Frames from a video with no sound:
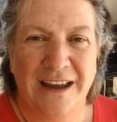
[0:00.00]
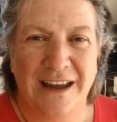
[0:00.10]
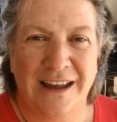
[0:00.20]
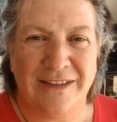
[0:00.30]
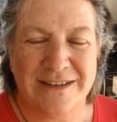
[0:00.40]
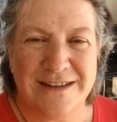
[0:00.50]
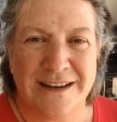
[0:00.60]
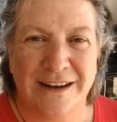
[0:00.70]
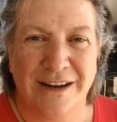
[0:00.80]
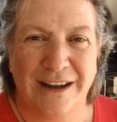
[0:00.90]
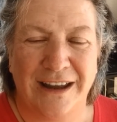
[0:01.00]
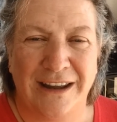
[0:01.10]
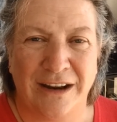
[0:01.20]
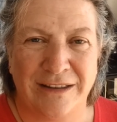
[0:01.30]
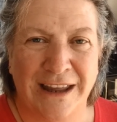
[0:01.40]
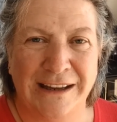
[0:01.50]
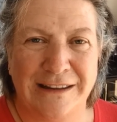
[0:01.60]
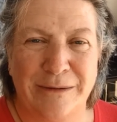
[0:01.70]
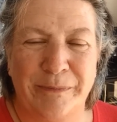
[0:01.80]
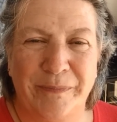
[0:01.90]
and I
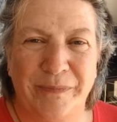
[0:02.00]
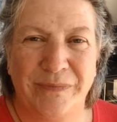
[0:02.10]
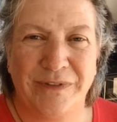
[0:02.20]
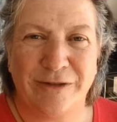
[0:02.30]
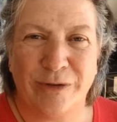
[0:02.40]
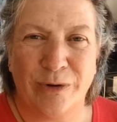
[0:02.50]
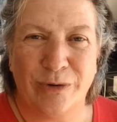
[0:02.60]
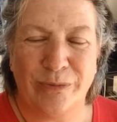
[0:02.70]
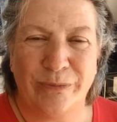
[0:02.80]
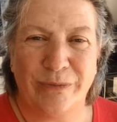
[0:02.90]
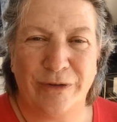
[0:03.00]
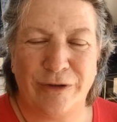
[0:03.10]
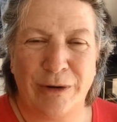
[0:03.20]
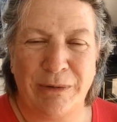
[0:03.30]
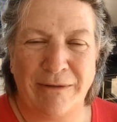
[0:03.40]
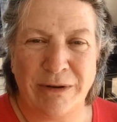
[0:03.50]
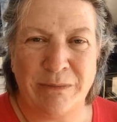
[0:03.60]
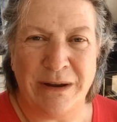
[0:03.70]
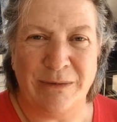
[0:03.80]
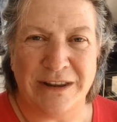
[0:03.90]
thank them for having
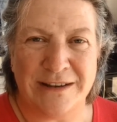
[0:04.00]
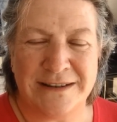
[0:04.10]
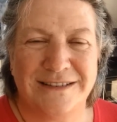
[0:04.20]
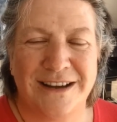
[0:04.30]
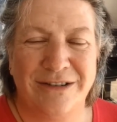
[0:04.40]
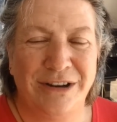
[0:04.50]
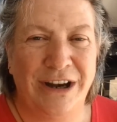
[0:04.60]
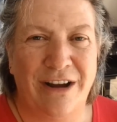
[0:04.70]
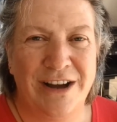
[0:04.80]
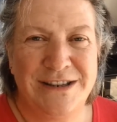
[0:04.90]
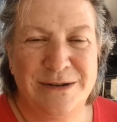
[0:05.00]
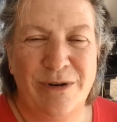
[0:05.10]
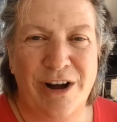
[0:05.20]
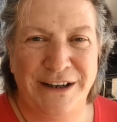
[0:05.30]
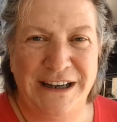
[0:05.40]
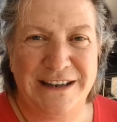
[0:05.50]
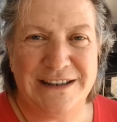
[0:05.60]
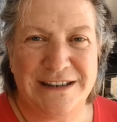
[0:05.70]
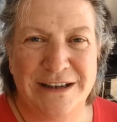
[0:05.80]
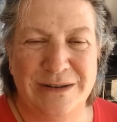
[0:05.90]
been with us. So, you know, I do what I need
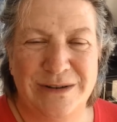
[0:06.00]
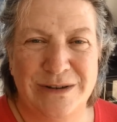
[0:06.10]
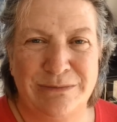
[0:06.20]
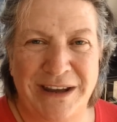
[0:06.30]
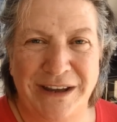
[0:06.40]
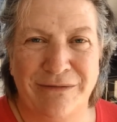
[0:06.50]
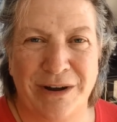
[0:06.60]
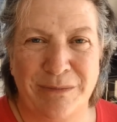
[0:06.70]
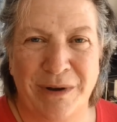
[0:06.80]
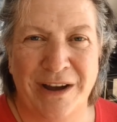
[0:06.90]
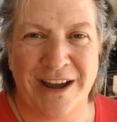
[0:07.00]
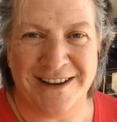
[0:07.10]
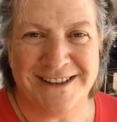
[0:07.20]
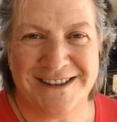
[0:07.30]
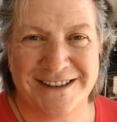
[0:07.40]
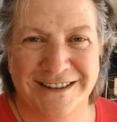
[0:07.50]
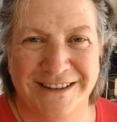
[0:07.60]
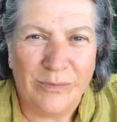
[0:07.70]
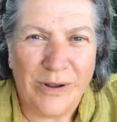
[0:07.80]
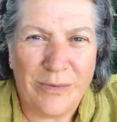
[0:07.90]
to do to make it right by us.
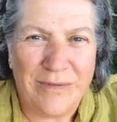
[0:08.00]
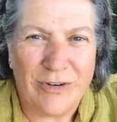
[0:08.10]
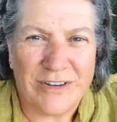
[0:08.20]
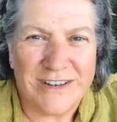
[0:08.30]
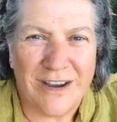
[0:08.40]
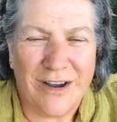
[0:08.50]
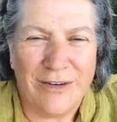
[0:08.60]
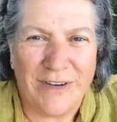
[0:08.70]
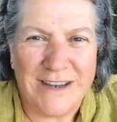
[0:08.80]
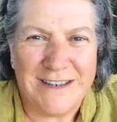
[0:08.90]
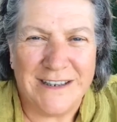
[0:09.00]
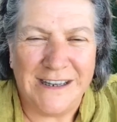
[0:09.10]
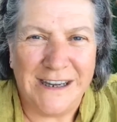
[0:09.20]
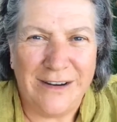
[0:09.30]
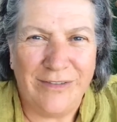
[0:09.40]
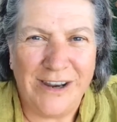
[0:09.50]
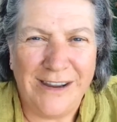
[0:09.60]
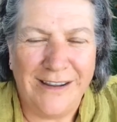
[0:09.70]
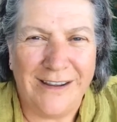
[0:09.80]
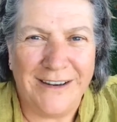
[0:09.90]
Well, we've got to 8:30 in the
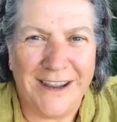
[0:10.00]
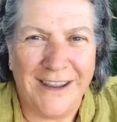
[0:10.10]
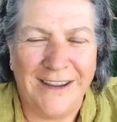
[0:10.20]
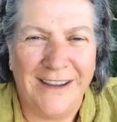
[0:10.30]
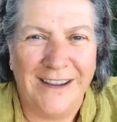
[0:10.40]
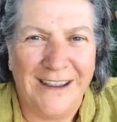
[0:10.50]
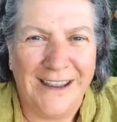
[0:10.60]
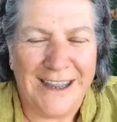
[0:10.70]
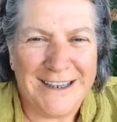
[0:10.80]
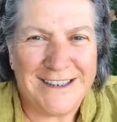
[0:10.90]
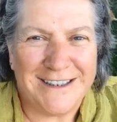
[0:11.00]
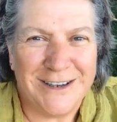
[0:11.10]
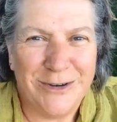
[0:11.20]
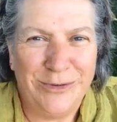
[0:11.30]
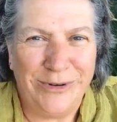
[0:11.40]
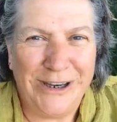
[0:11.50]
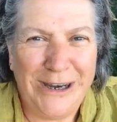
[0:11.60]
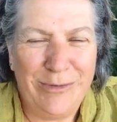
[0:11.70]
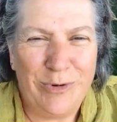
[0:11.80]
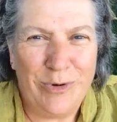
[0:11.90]
evening, and it's still
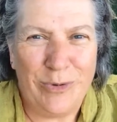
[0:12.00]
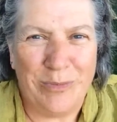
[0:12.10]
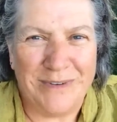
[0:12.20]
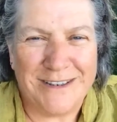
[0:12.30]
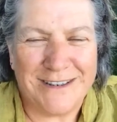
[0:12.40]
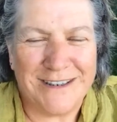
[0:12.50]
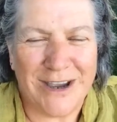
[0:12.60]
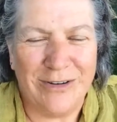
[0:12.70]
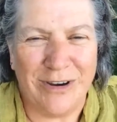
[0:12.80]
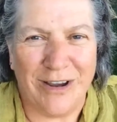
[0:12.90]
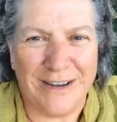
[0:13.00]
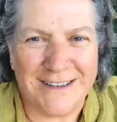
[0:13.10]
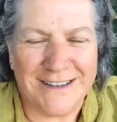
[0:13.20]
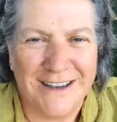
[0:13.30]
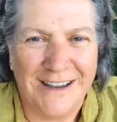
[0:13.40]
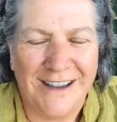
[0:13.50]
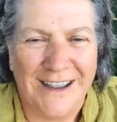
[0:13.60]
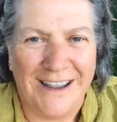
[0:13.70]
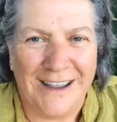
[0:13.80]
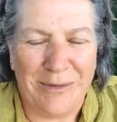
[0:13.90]
really warm, so nice.
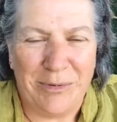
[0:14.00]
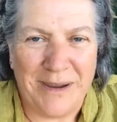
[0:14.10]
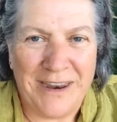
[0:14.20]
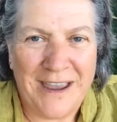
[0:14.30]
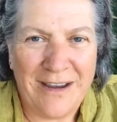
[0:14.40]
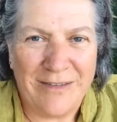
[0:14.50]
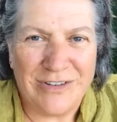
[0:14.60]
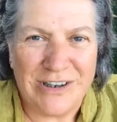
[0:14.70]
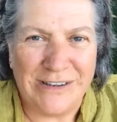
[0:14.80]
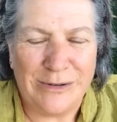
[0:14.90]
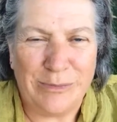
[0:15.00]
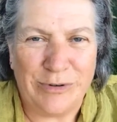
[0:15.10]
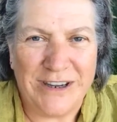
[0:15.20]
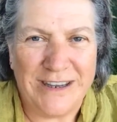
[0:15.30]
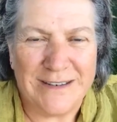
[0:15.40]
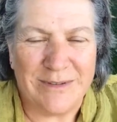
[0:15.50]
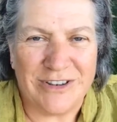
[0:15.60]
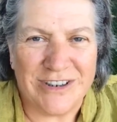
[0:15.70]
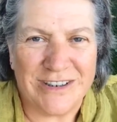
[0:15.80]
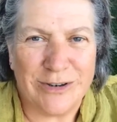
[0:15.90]
But we now have a gentle breeze
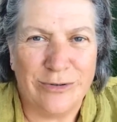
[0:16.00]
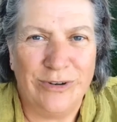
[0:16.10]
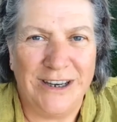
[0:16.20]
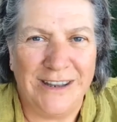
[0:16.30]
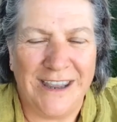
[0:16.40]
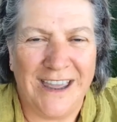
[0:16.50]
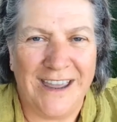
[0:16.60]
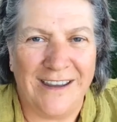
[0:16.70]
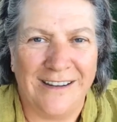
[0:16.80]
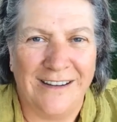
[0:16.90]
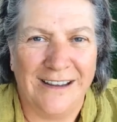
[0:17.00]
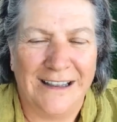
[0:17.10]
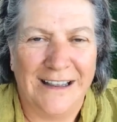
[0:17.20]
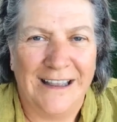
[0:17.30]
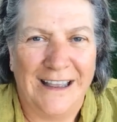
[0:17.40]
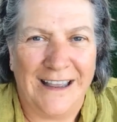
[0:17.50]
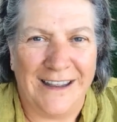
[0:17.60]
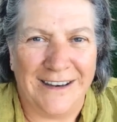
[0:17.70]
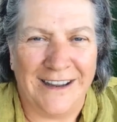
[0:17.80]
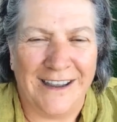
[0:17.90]
which is cooling the air,
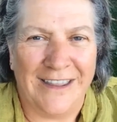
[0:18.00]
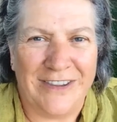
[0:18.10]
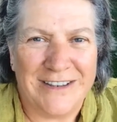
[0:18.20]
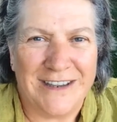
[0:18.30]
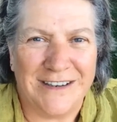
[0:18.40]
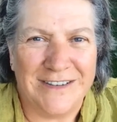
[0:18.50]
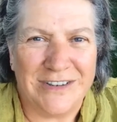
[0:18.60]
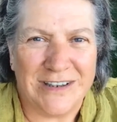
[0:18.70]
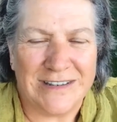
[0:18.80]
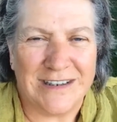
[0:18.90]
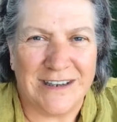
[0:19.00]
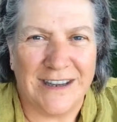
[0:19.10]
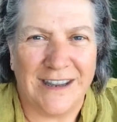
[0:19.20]
and the sun is just